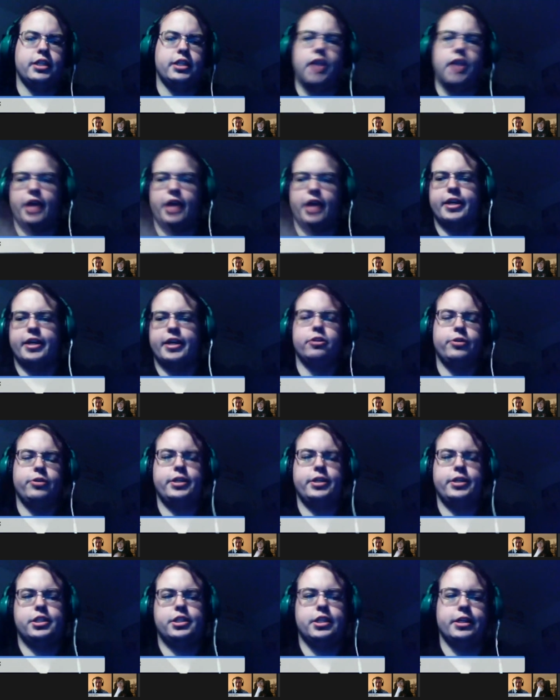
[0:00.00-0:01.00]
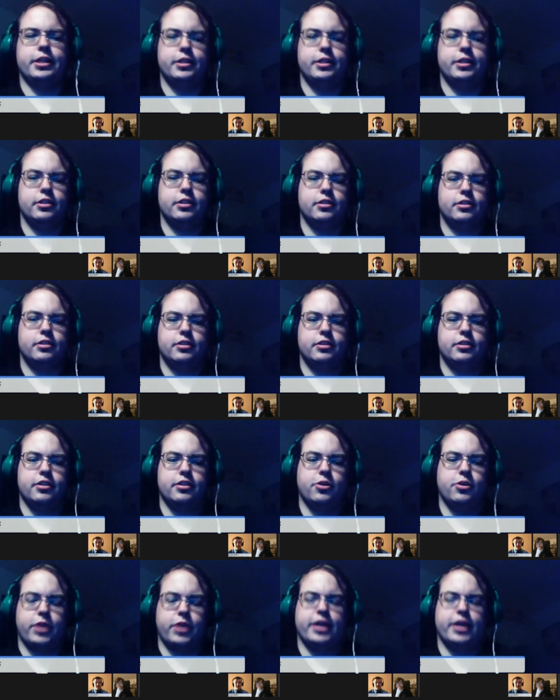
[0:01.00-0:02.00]
like Killer Instinct.
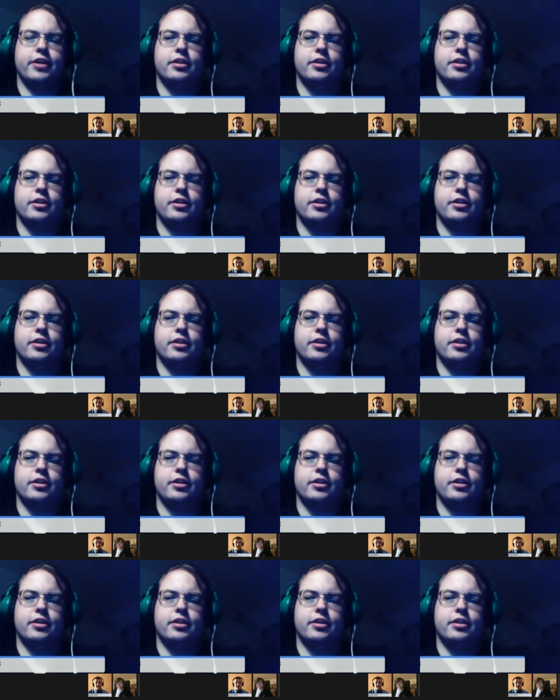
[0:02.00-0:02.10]
Okay.